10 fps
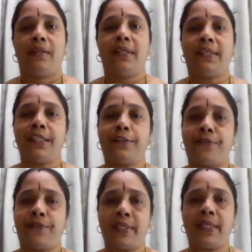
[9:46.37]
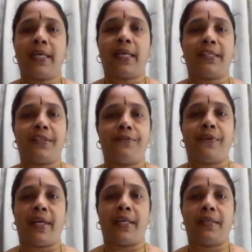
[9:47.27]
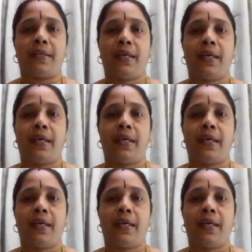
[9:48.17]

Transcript: This is further classified